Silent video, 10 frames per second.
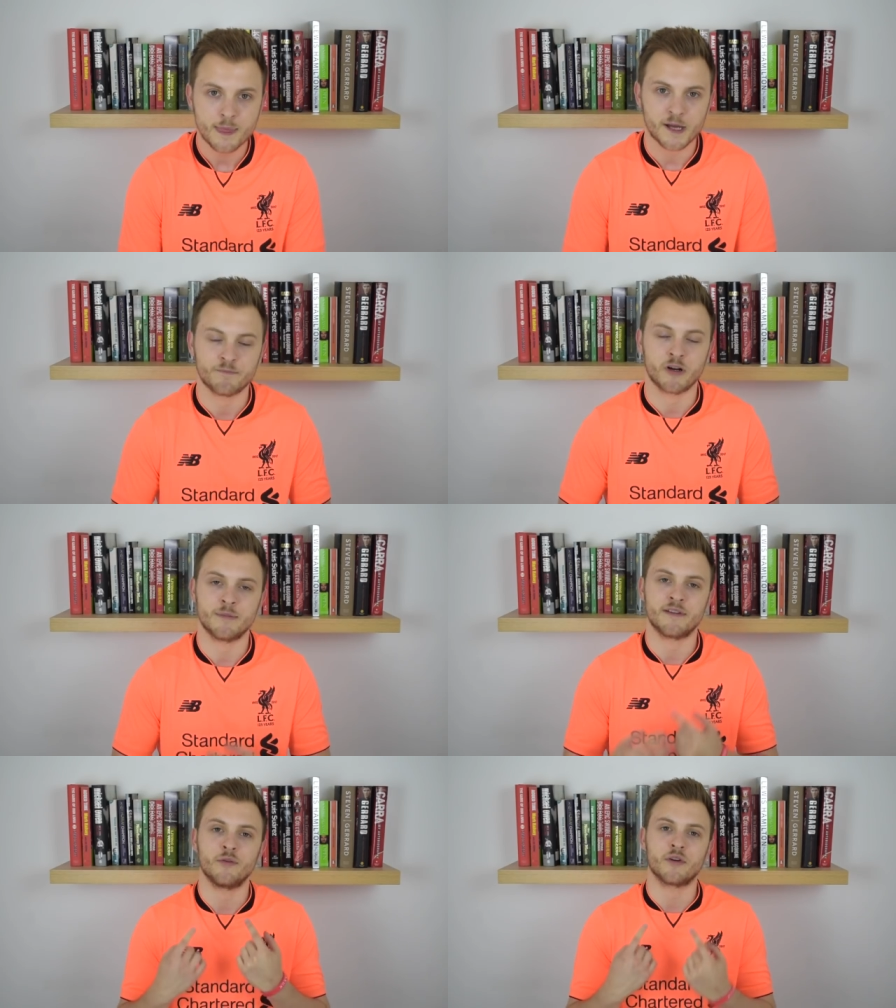I've probably
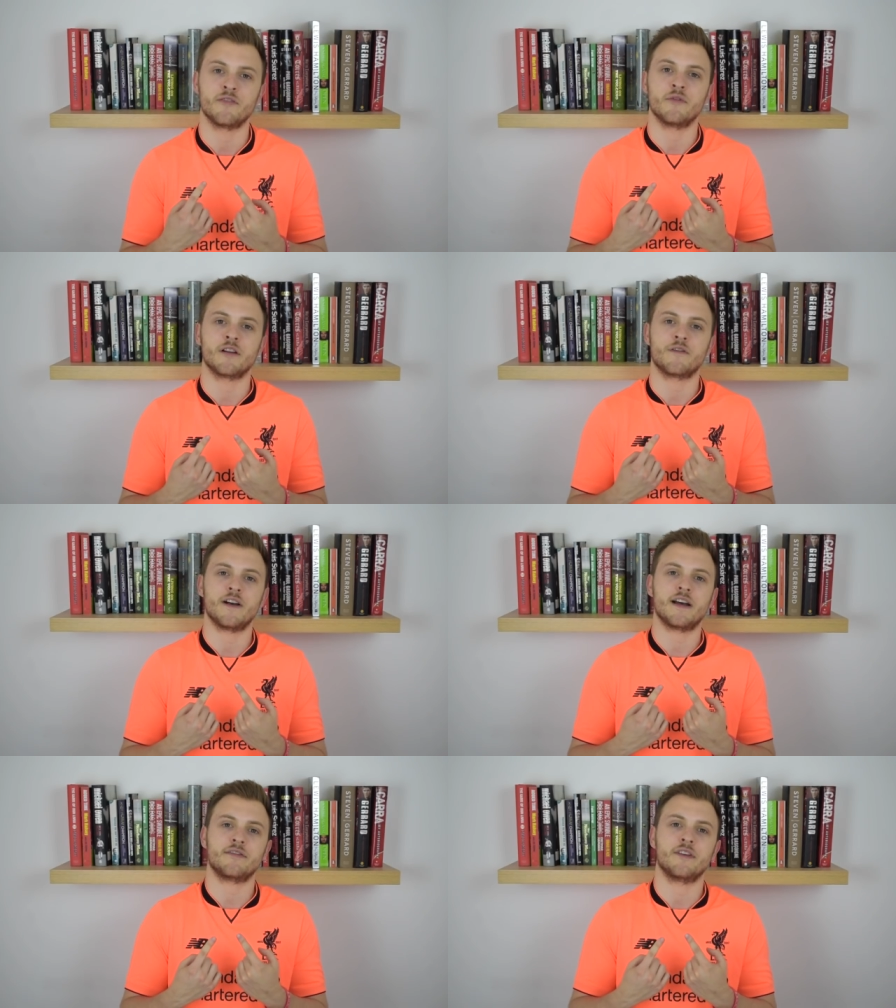been talking really
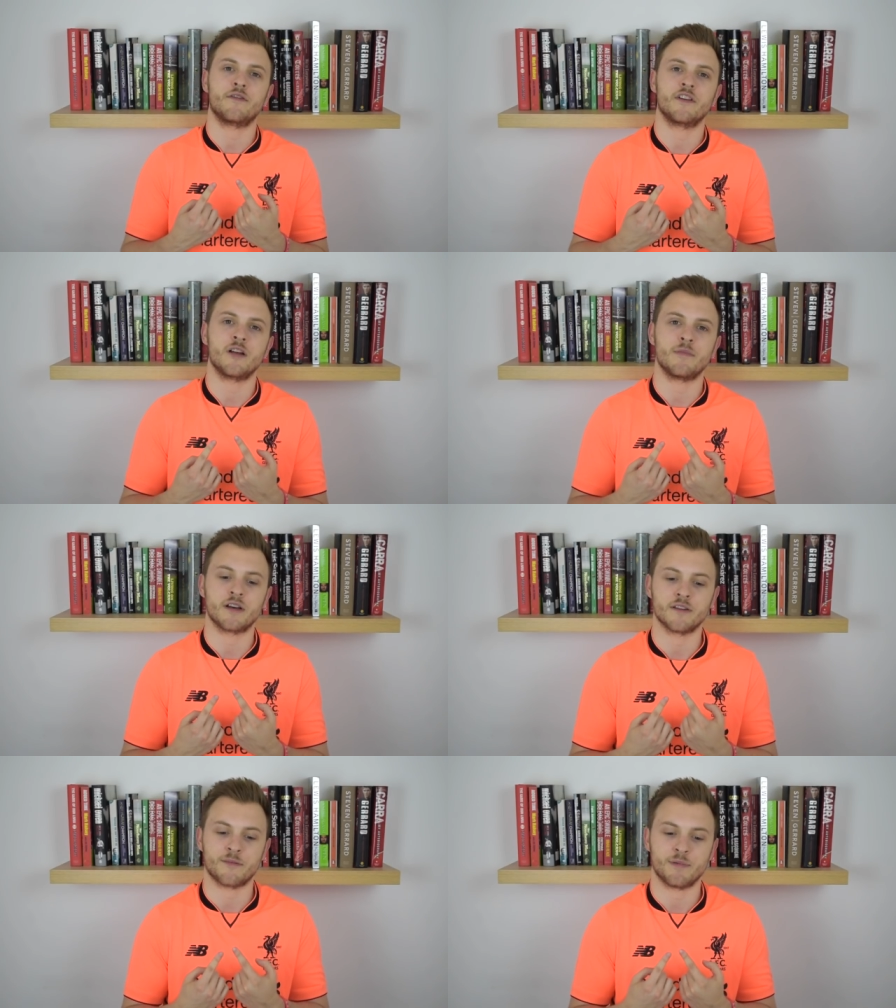fast in this video
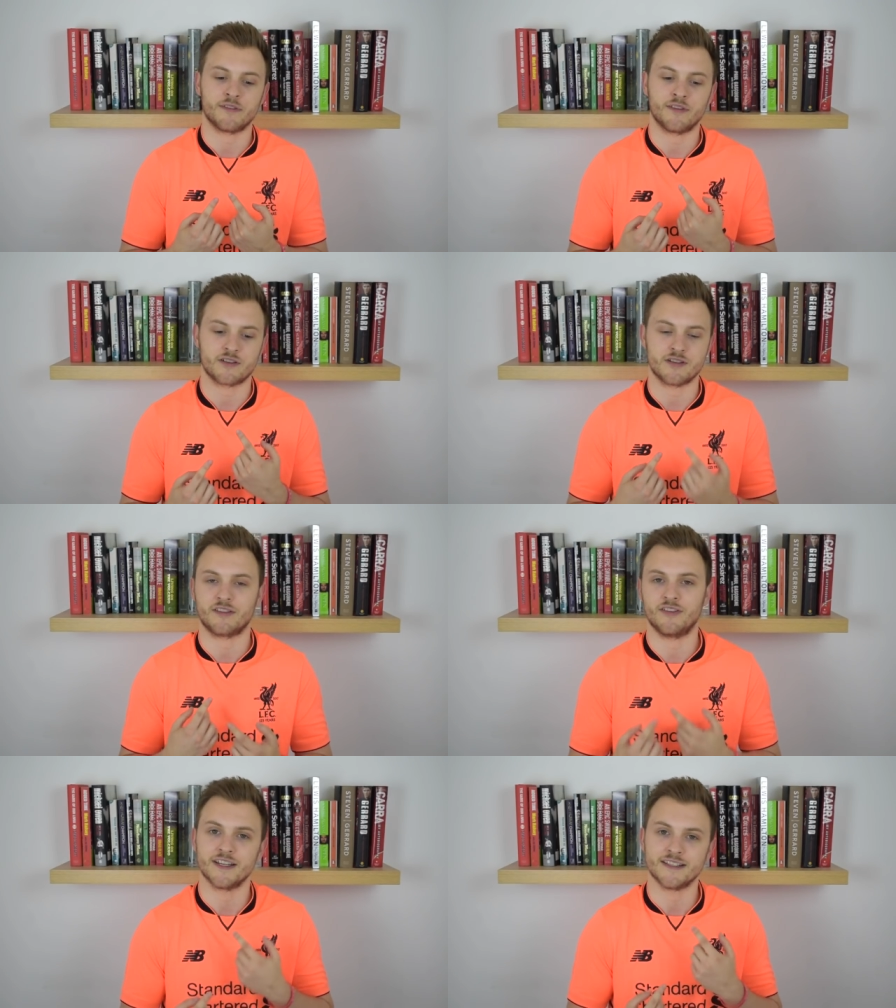because it's been such an
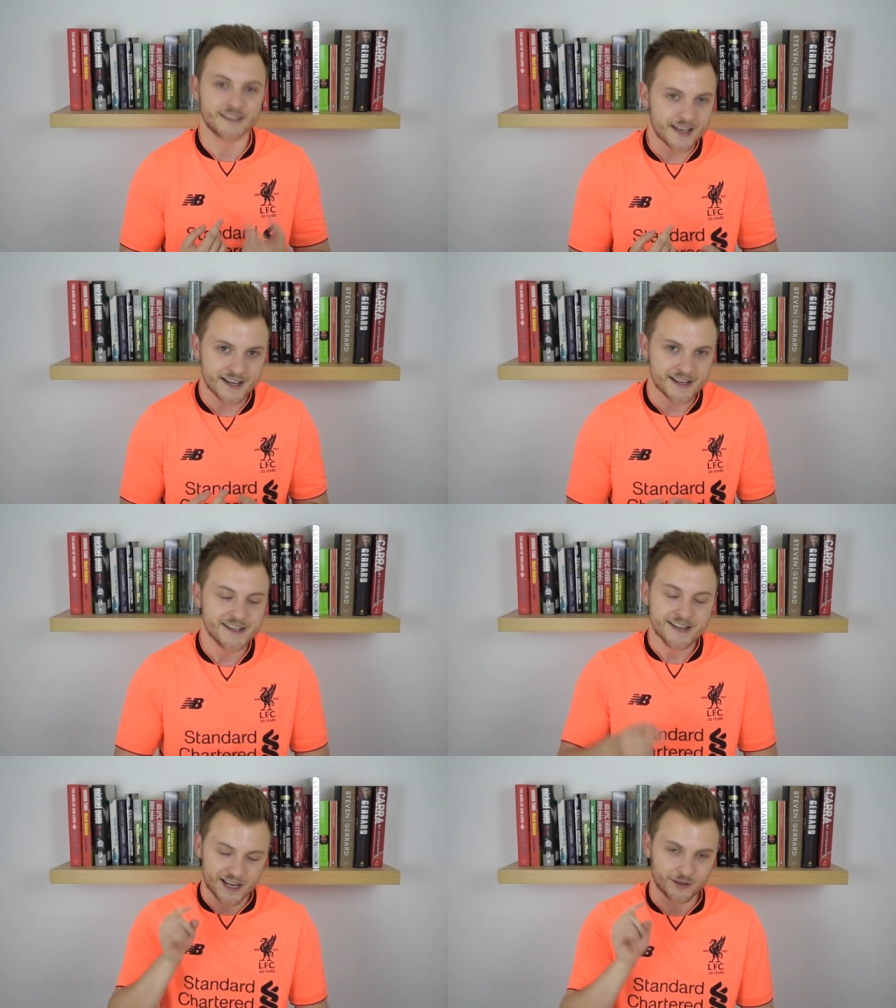exciting day,
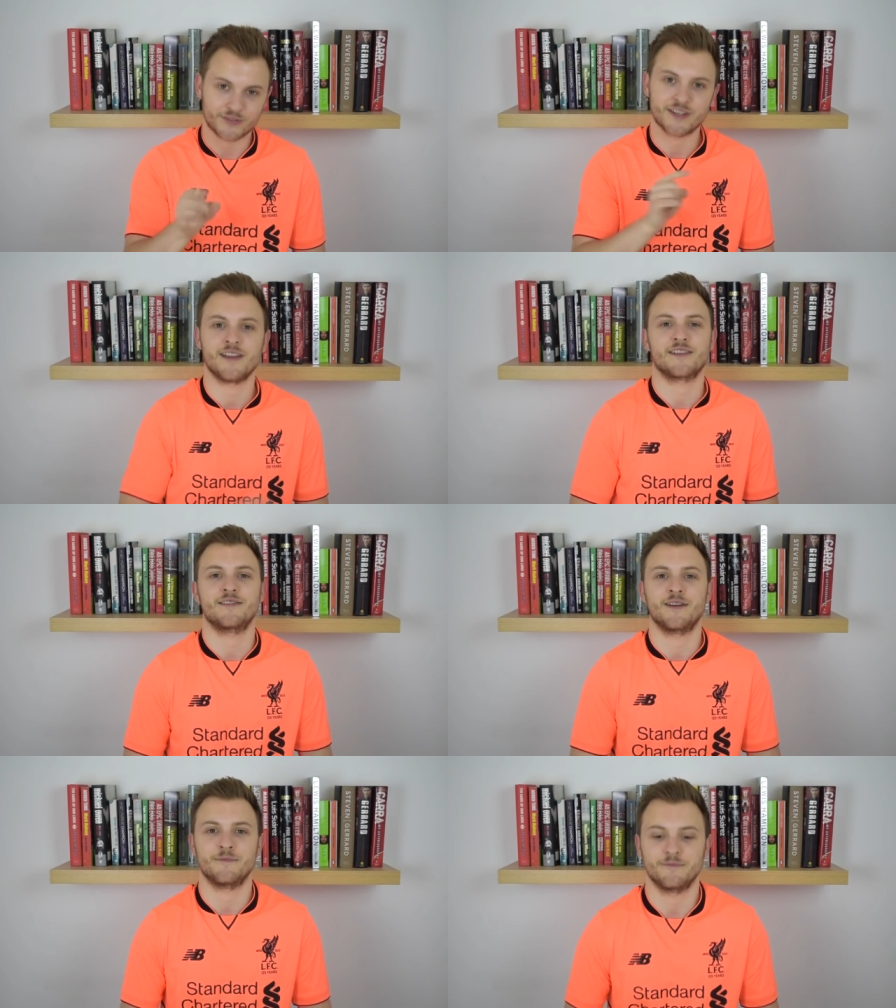and I'll see you next
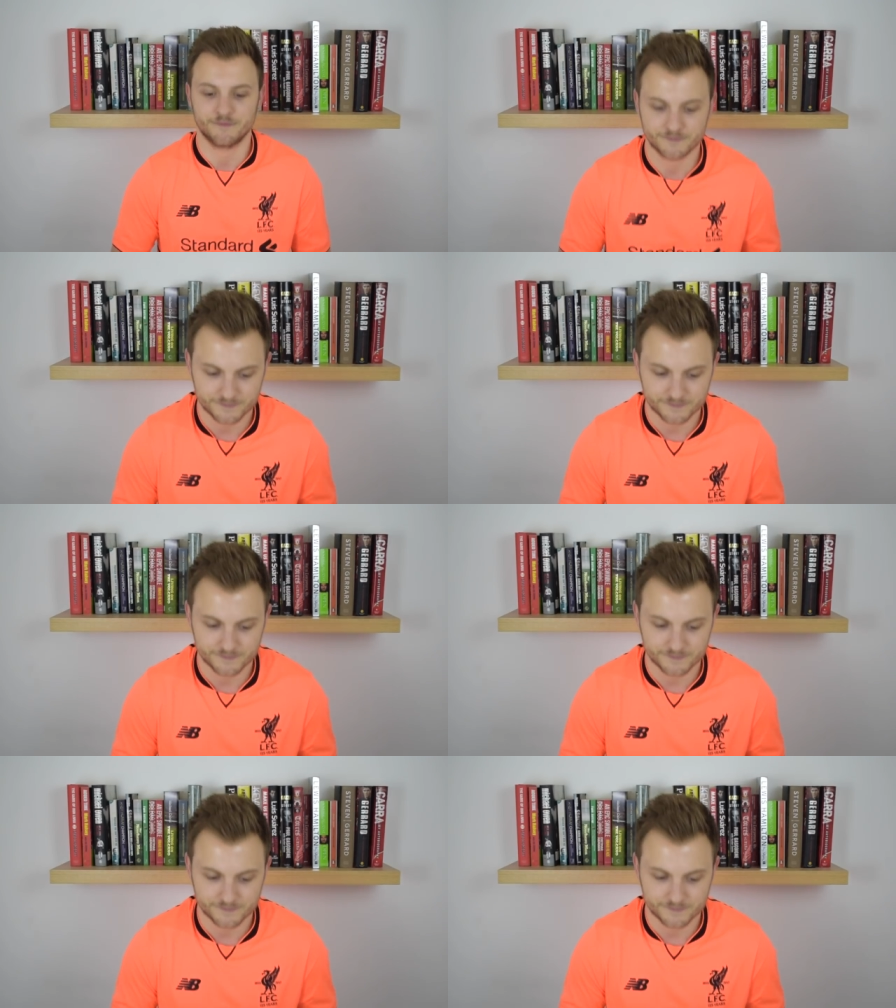time.